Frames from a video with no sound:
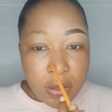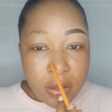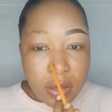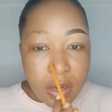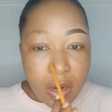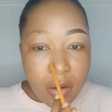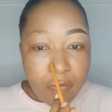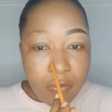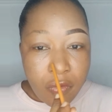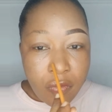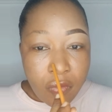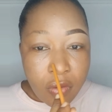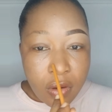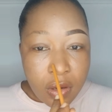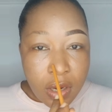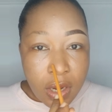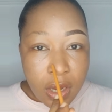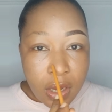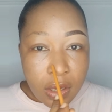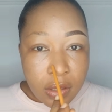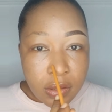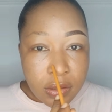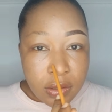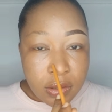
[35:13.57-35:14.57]
Everyone
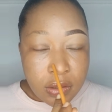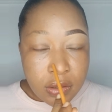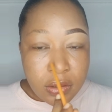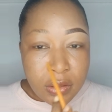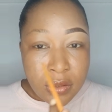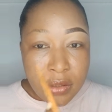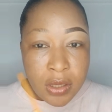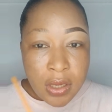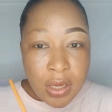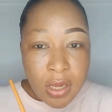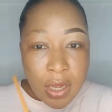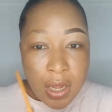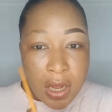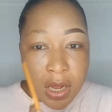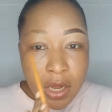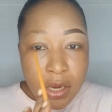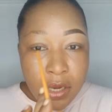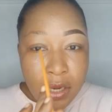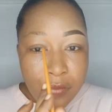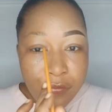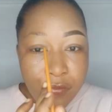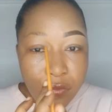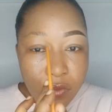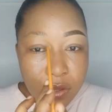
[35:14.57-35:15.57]
has it. And
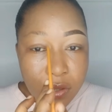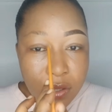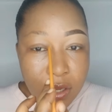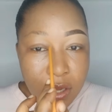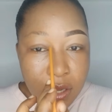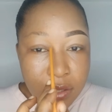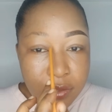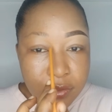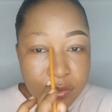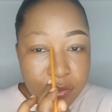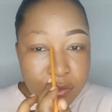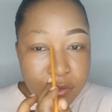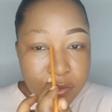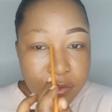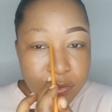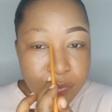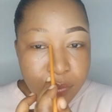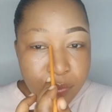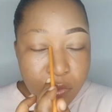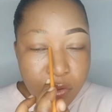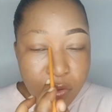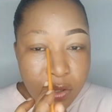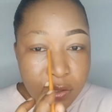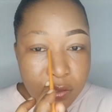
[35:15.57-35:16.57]
everyone has this
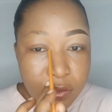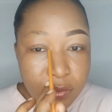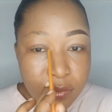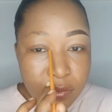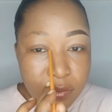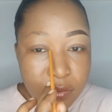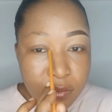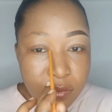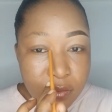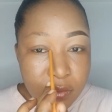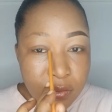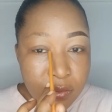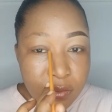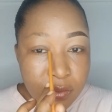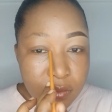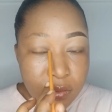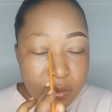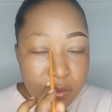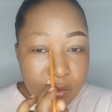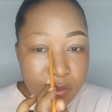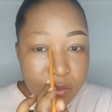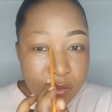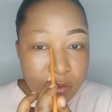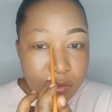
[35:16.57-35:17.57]
point
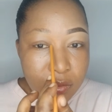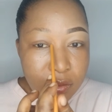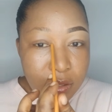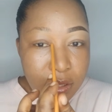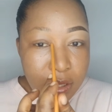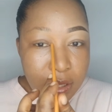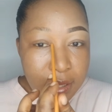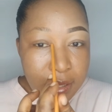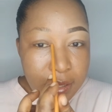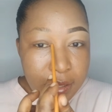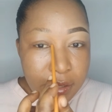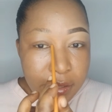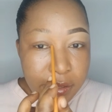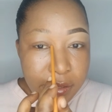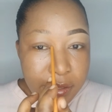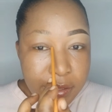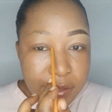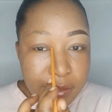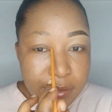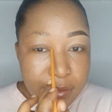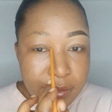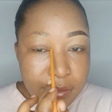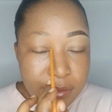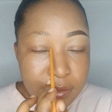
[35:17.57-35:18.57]
on their eyelid,
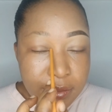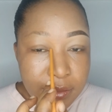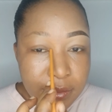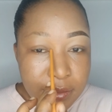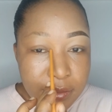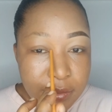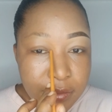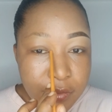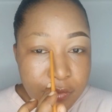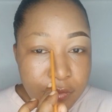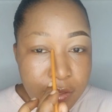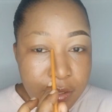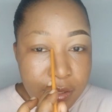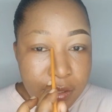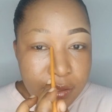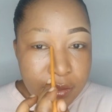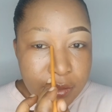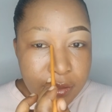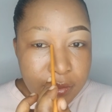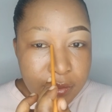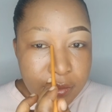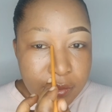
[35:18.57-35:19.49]
right?